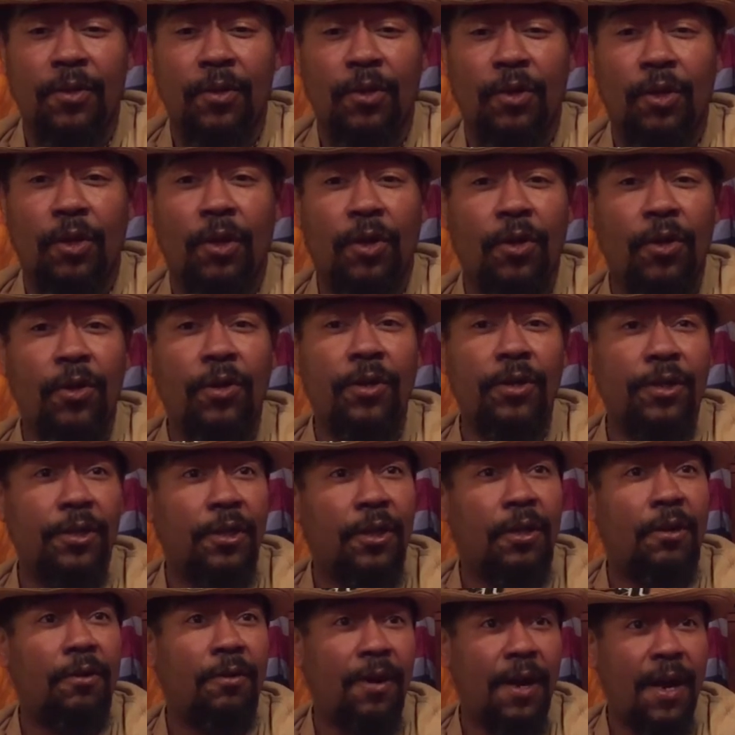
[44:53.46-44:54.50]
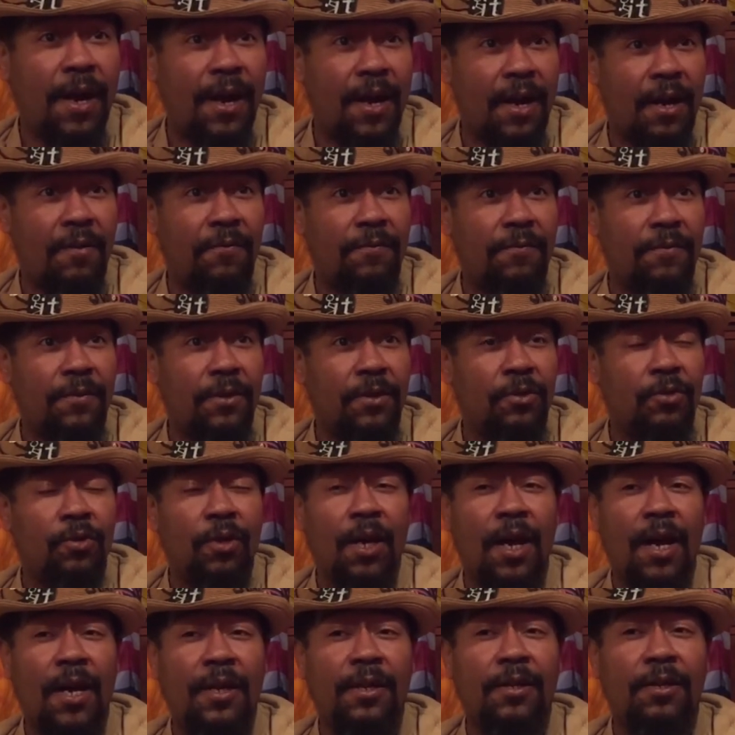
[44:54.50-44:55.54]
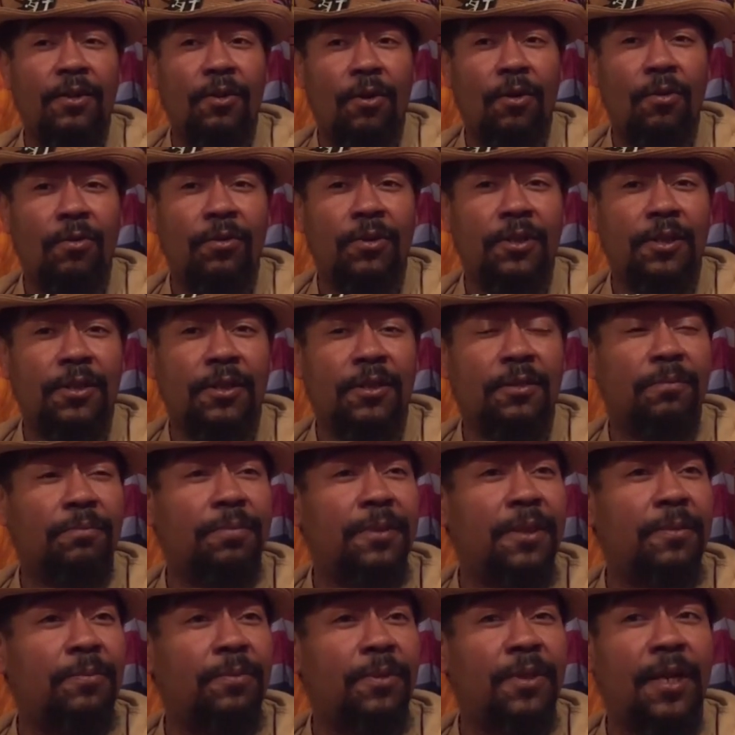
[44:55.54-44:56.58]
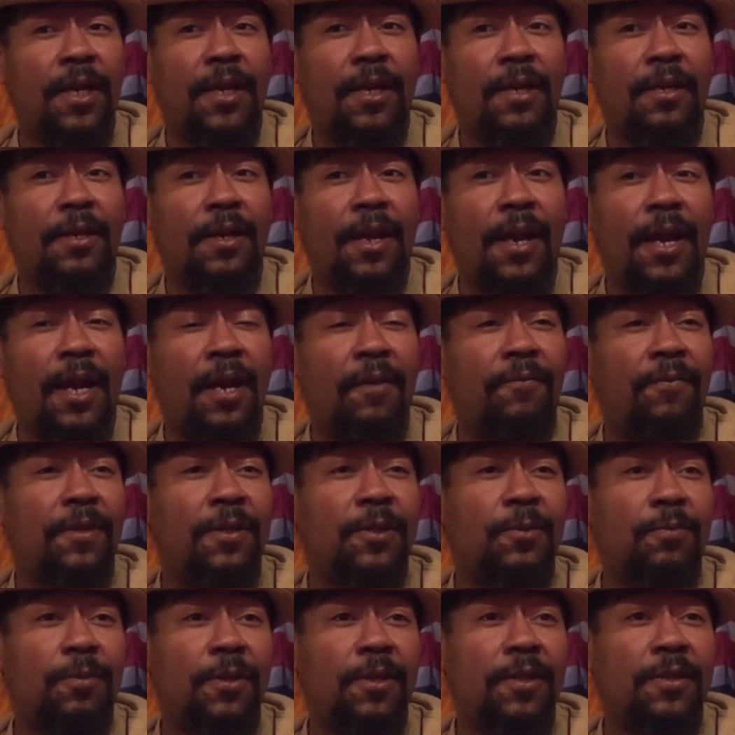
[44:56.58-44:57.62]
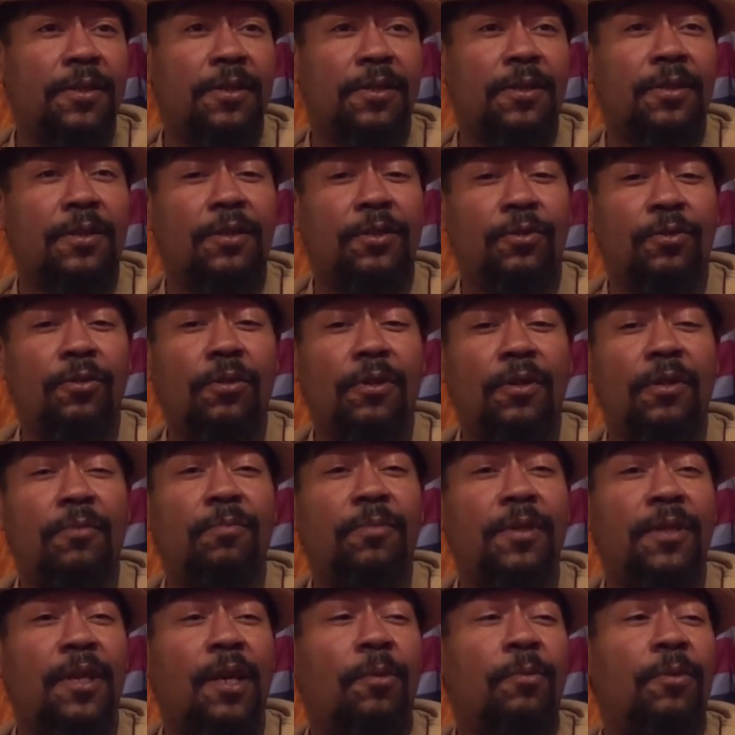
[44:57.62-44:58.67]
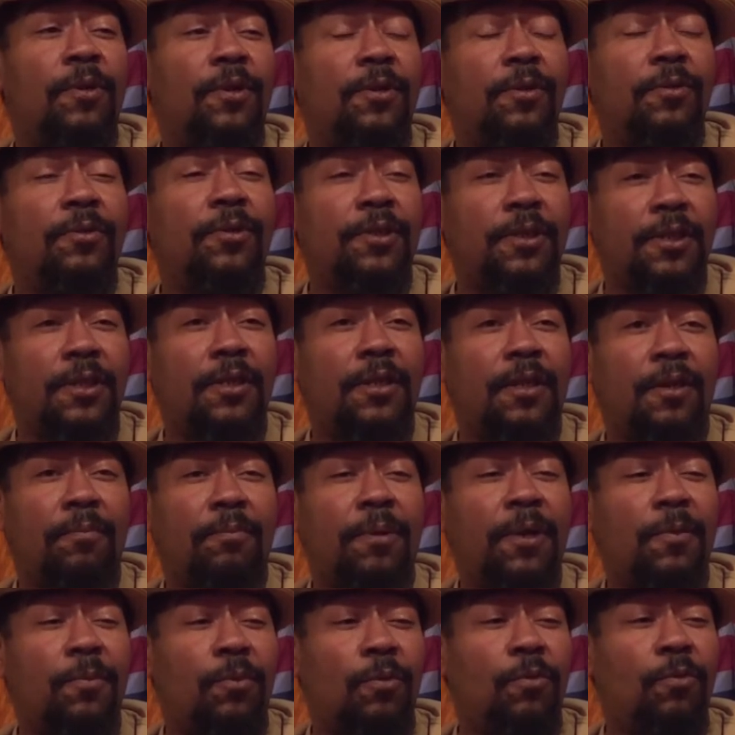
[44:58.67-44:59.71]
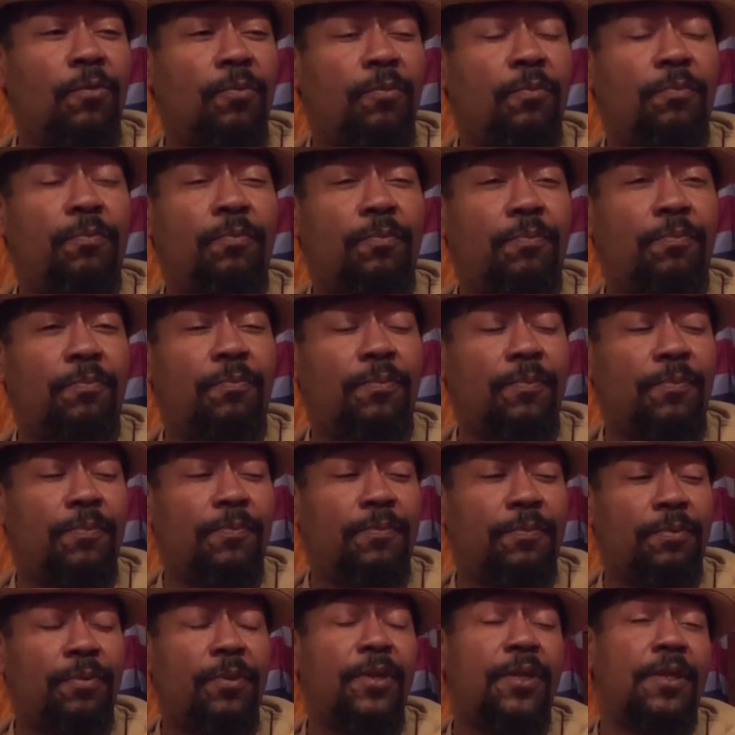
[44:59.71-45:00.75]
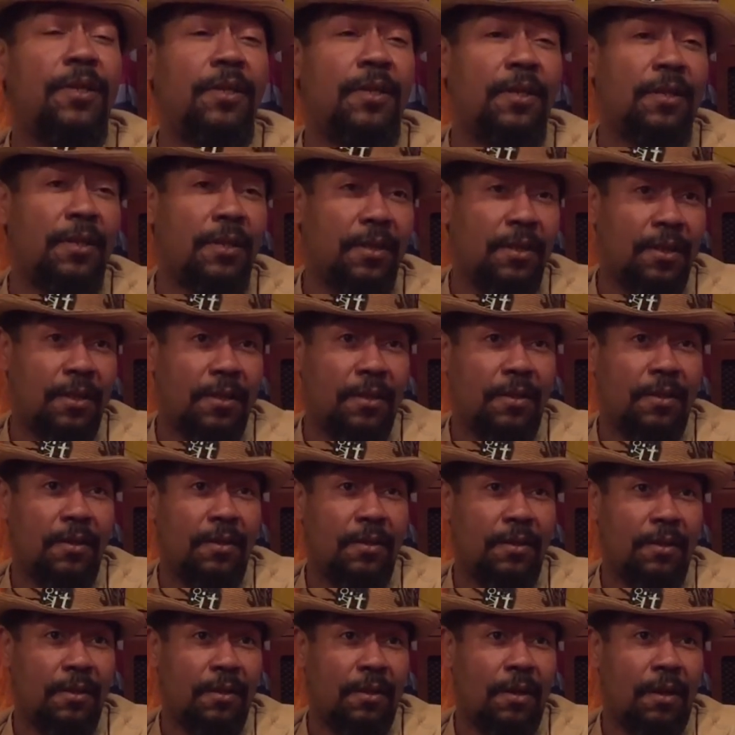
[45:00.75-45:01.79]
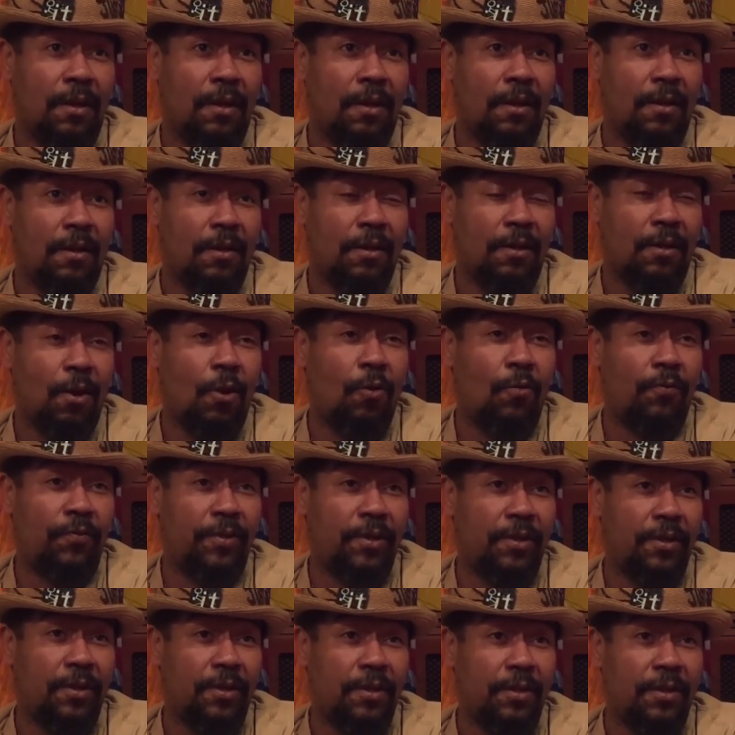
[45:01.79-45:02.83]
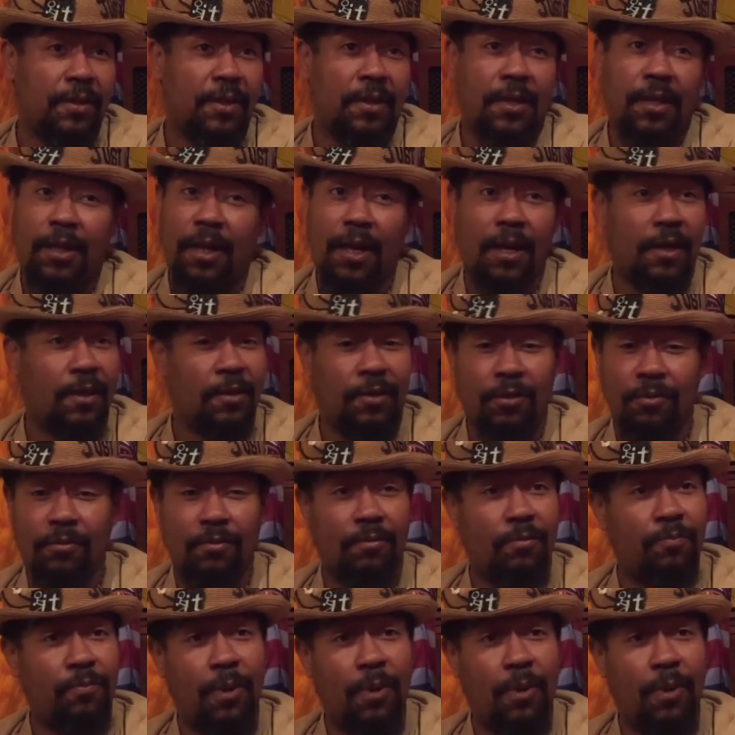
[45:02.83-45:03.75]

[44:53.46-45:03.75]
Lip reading: learn your craft. You got to go to some people that have experiences. You're going to be able to do shit that people pre-COVID can't do